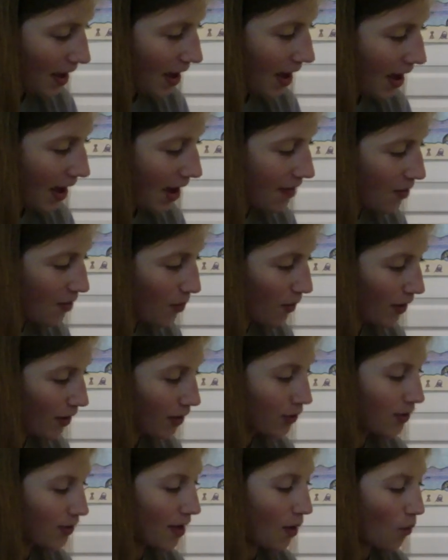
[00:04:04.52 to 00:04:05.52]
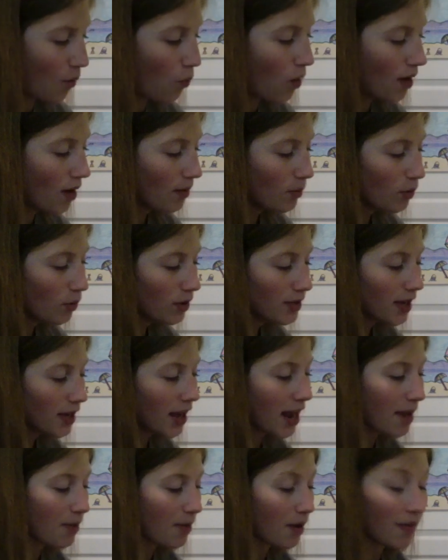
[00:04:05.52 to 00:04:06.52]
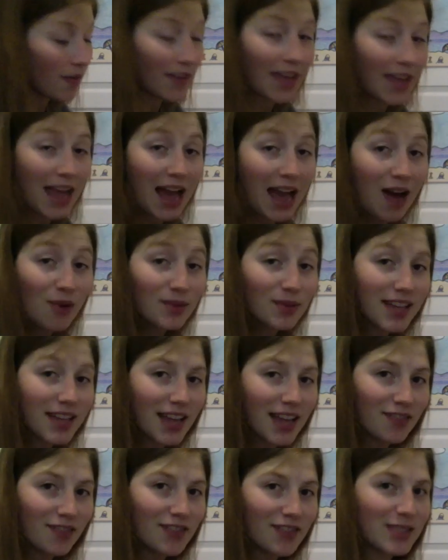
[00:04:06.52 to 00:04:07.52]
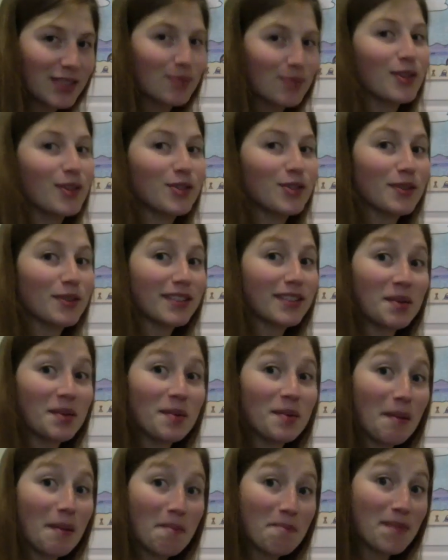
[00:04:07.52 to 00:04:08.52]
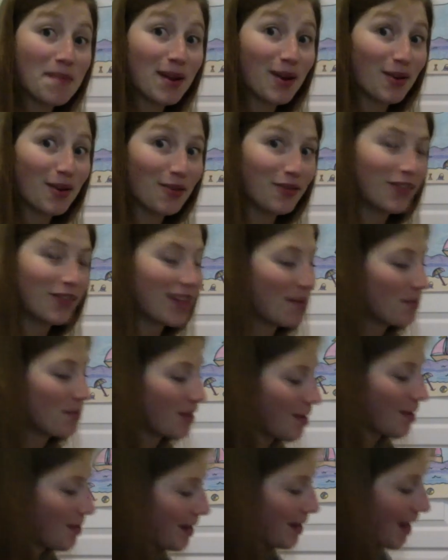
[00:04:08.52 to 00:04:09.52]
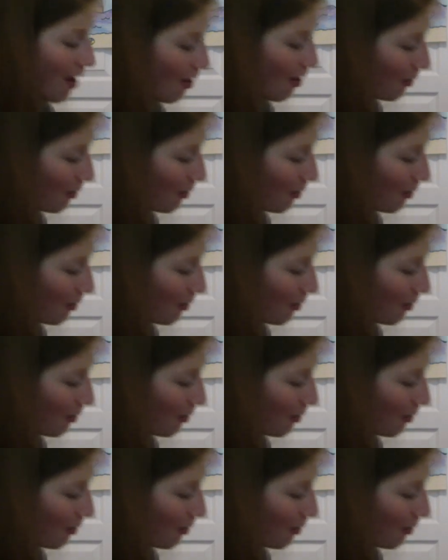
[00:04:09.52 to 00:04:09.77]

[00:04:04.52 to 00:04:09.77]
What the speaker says: And then we're going to do that one more time on the outside of this one. So it's going to be a bigger flame coming out.